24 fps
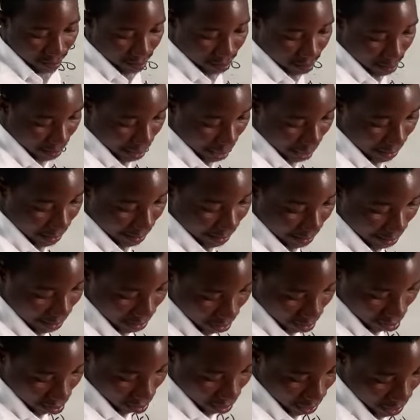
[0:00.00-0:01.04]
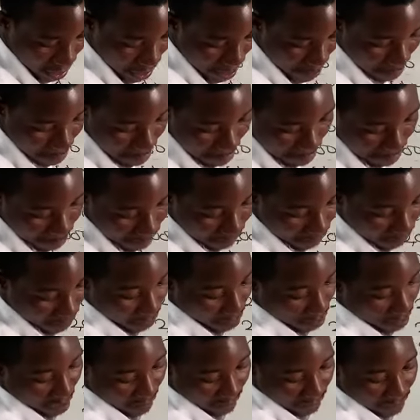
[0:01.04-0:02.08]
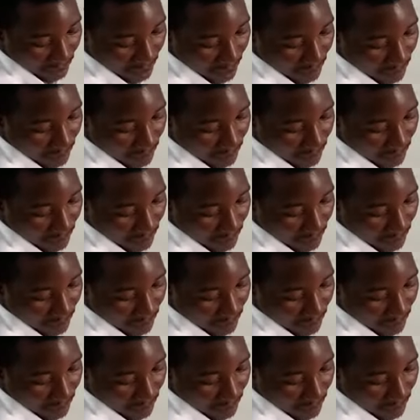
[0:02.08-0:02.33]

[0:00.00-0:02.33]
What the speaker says: creditors, okay? We have trade